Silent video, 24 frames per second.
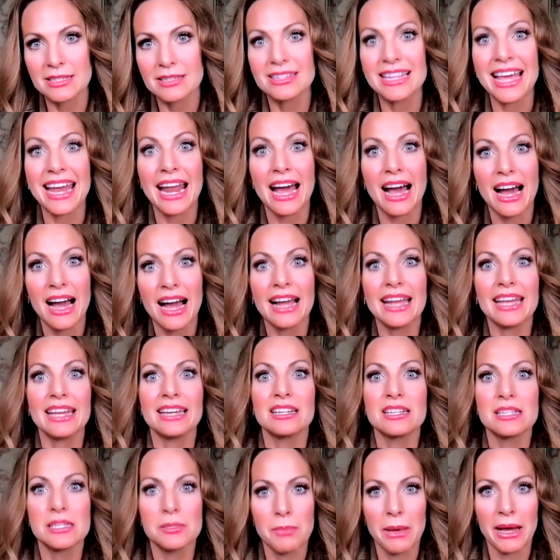that I
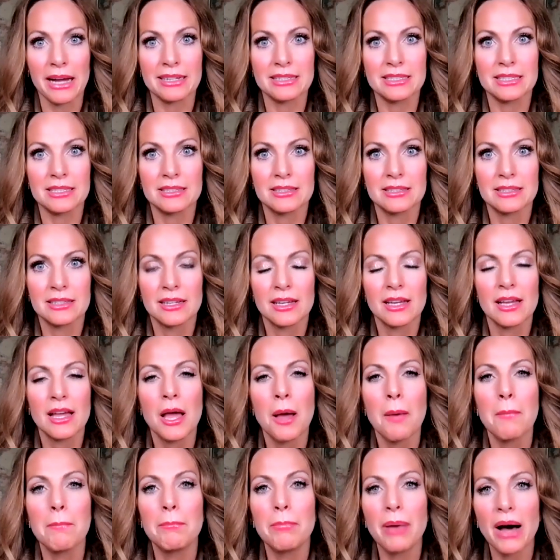expect.
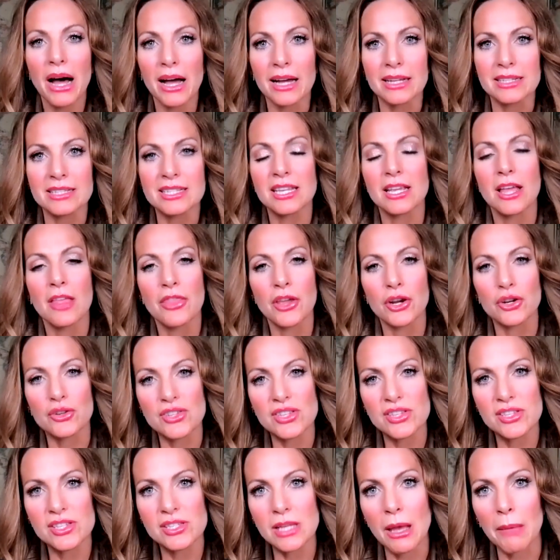But there's
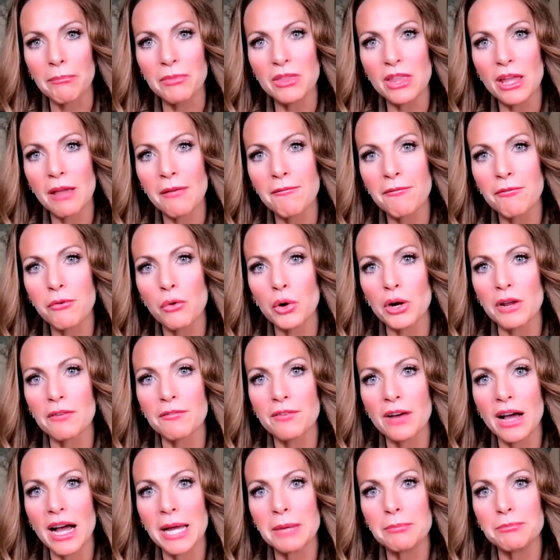something
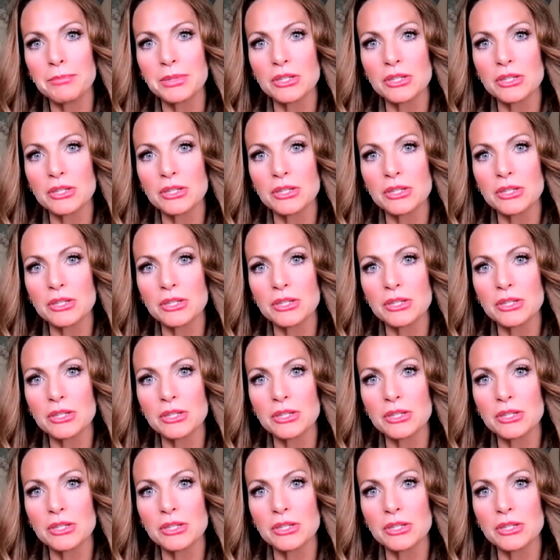fortified,